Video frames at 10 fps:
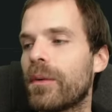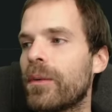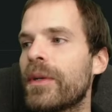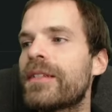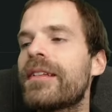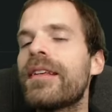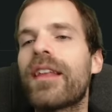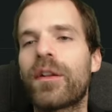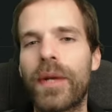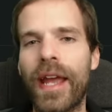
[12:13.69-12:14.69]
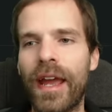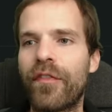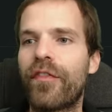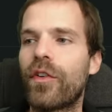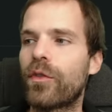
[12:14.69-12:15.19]
we see that we
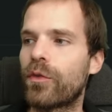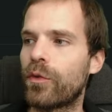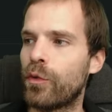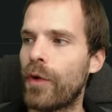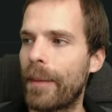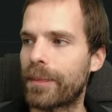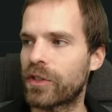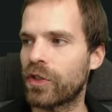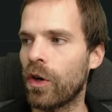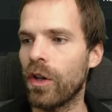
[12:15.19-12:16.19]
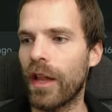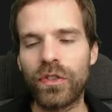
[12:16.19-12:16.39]
have wrapped S O L.